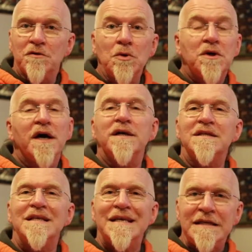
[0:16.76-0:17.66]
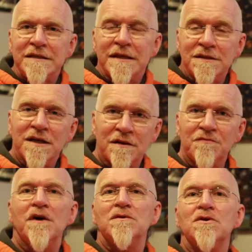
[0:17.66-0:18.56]
UK's leading
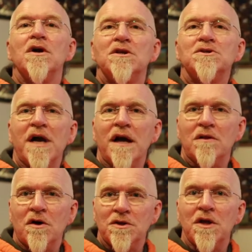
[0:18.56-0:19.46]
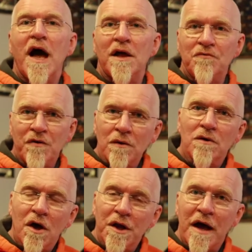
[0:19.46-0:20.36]
telephone, chat line and phone
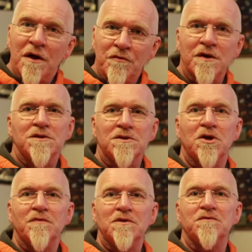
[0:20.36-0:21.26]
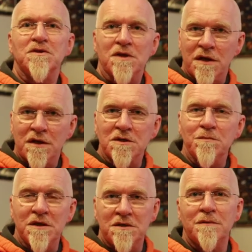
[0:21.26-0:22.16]
line advice service for psychics,
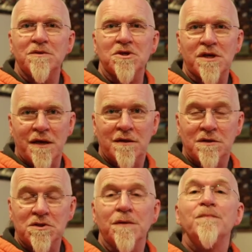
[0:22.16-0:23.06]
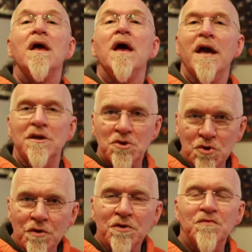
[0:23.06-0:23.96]
medium and channelers.
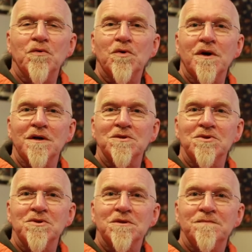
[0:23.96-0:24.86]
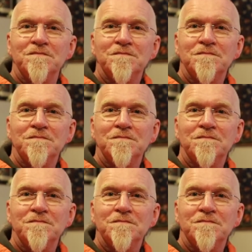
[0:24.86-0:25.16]
Enjoy your forecasts.